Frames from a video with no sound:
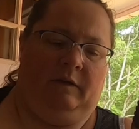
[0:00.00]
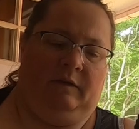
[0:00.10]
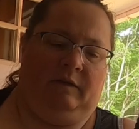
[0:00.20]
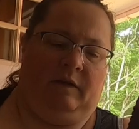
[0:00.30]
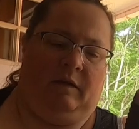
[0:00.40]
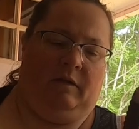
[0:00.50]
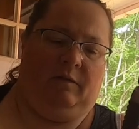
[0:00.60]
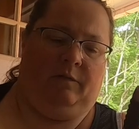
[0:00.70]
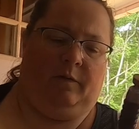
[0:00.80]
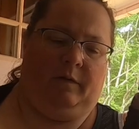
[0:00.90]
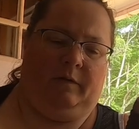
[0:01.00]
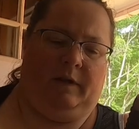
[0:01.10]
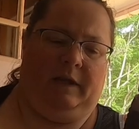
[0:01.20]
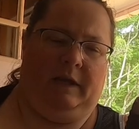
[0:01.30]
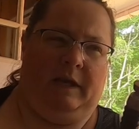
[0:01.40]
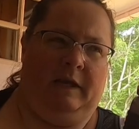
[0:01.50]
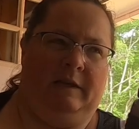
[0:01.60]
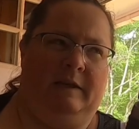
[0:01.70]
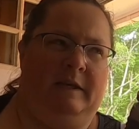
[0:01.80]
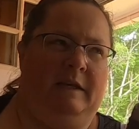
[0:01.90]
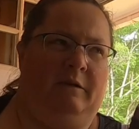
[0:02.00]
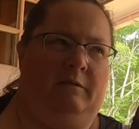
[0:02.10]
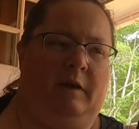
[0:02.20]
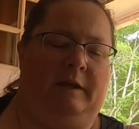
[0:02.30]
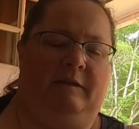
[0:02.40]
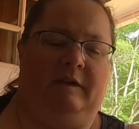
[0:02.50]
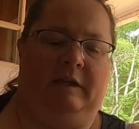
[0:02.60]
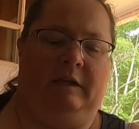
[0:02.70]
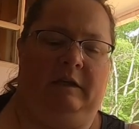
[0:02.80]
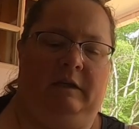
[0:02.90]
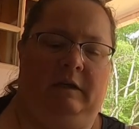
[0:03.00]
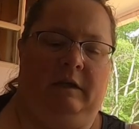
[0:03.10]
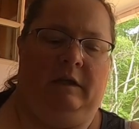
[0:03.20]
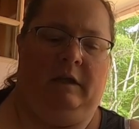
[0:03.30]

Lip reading: sell for like 18 or 19,